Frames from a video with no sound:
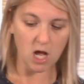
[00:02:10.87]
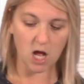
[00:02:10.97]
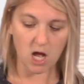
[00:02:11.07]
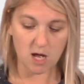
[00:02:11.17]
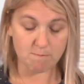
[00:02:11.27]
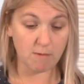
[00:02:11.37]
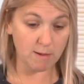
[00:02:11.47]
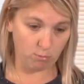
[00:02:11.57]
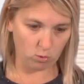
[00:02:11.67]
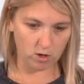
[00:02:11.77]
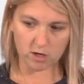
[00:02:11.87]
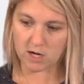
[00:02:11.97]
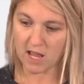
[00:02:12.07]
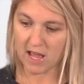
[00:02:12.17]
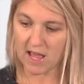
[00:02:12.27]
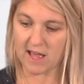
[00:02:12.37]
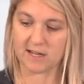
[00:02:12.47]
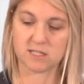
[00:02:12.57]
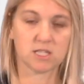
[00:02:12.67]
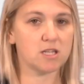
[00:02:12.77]
my board
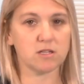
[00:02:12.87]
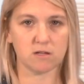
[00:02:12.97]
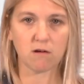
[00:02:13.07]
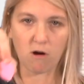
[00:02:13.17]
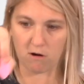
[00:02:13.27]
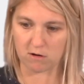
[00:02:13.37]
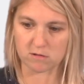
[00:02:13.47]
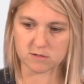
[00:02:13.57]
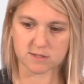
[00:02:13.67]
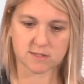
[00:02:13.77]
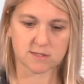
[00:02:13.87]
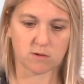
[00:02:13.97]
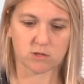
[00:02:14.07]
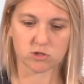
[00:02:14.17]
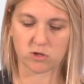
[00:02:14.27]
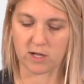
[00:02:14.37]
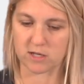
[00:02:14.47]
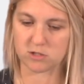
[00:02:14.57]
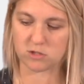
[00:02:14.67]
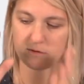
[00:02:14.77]
and the little hearts. So I'll show you how
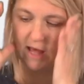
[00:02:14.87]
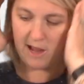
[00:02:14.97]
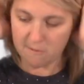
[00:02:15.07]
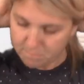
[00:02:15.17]
to do that.